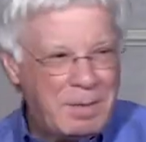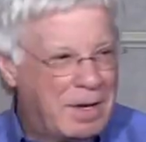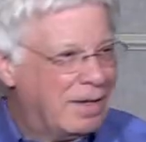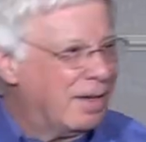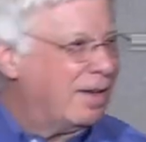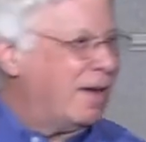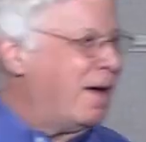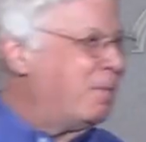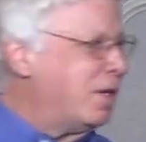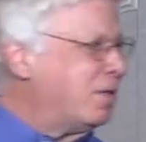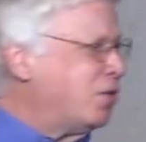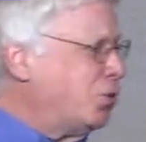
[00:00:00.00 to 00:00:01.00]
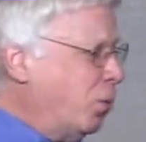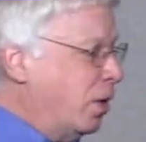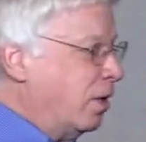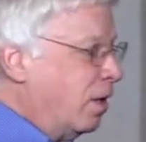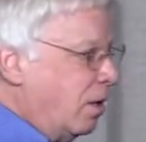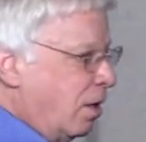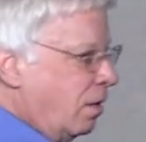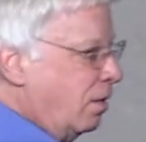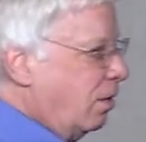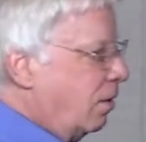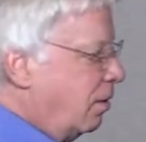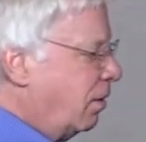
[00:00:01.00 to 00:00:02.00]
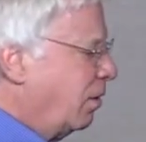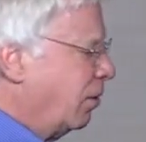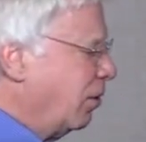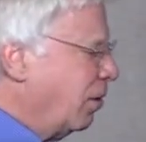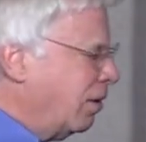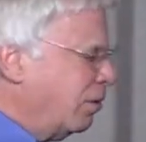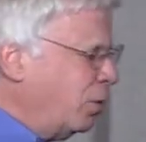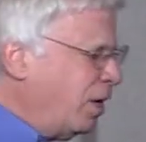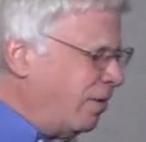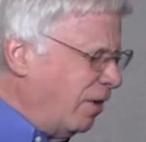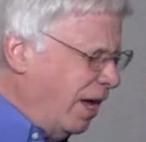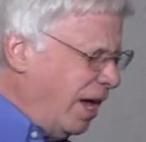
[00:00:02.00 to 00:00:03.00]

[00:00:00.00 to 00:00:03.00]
about how about this one? oh, Lord, we have a